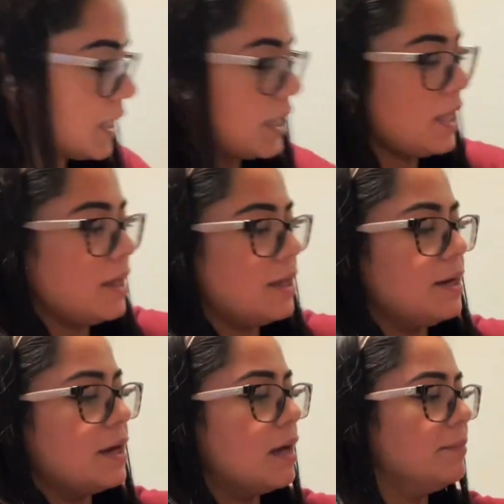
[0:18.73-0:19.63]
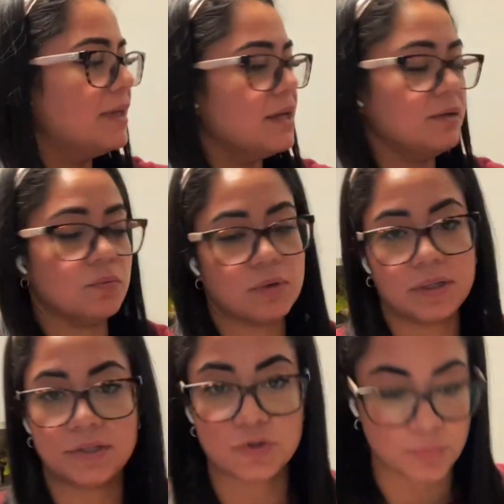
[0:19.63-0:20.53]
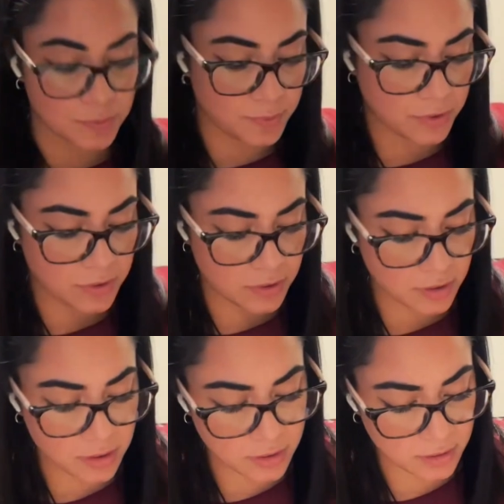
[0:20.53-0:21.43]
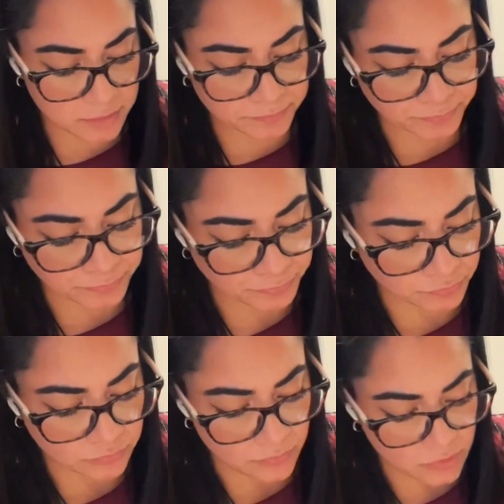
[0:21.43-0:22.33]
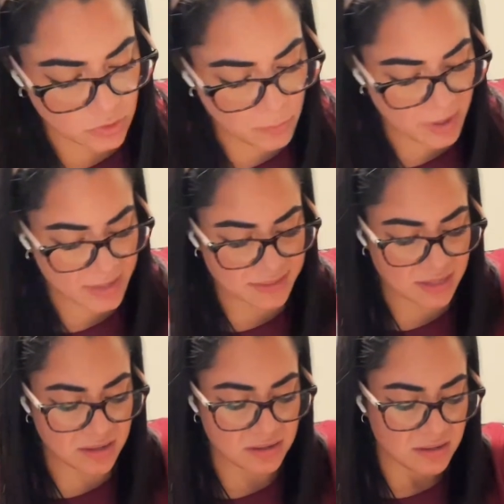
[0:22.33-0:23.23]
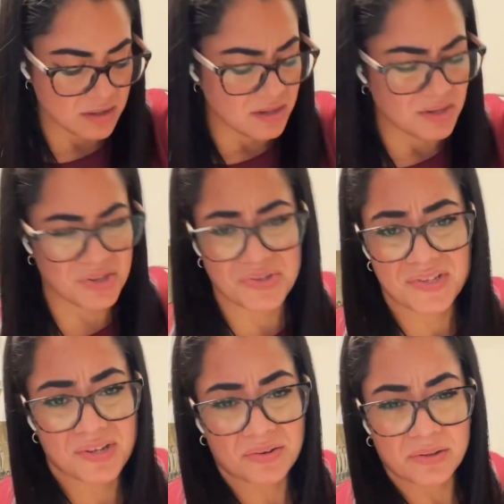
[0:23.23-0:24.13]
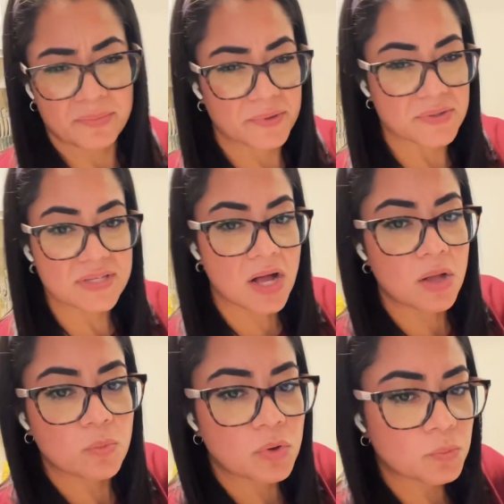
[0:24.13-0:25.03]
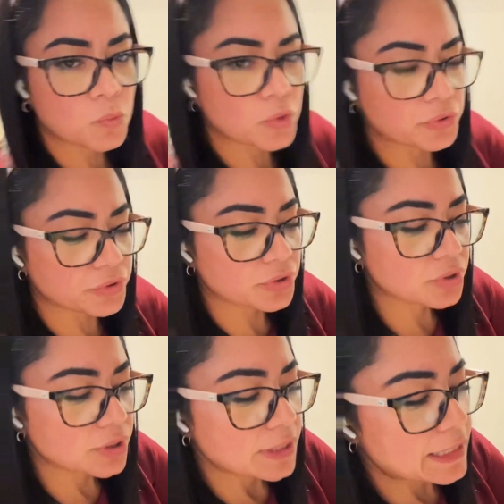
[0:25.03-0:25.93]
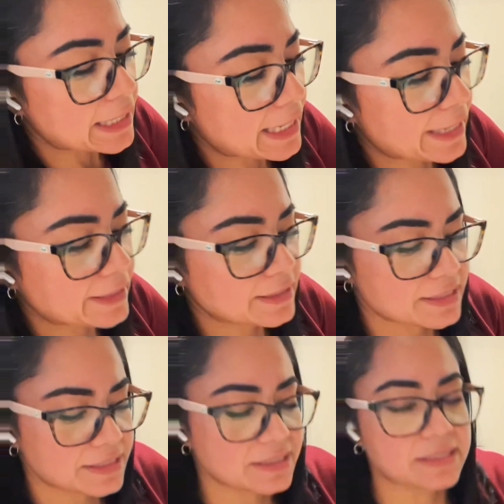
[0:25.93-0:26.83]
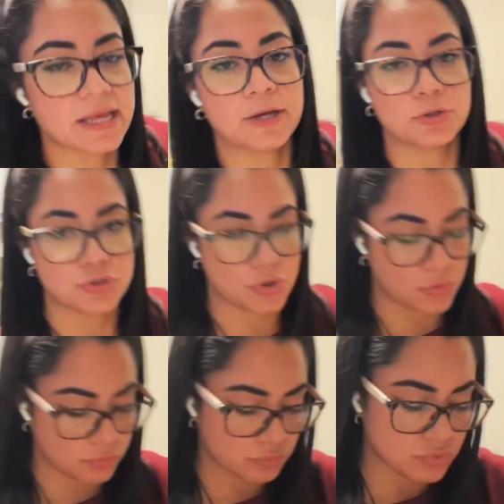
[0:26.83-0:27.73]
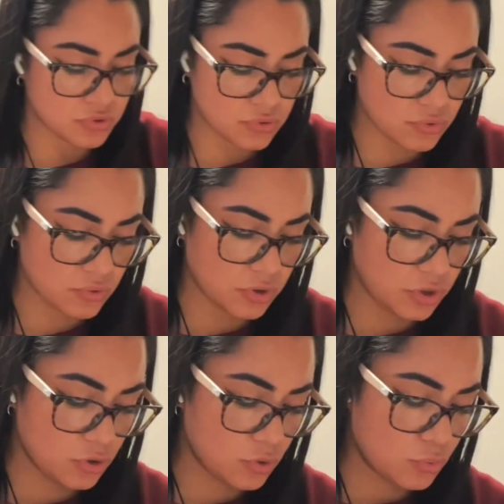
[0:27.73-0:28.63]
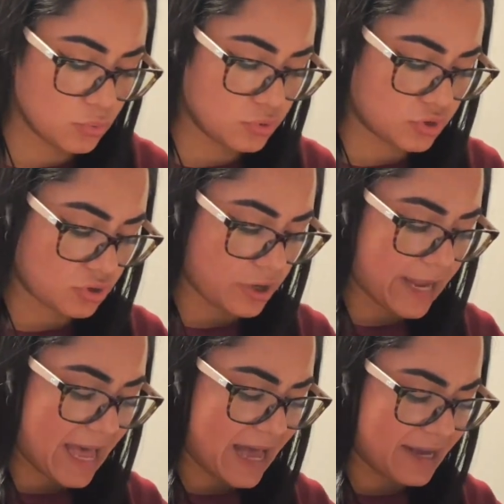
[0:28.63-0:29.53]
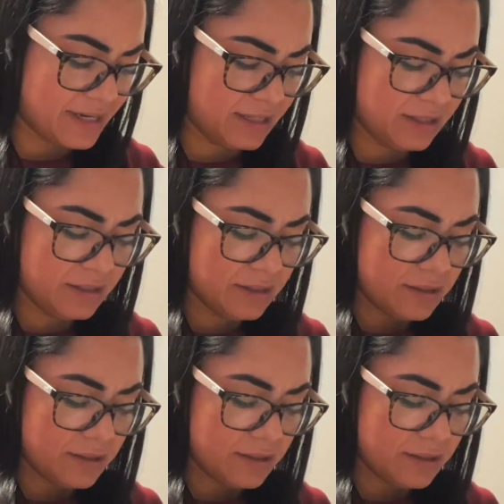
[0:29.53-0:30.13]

and I'm getting ready to prepare the masa. You just need a little bit of salt, warm water, and this is like a dough. So you start adding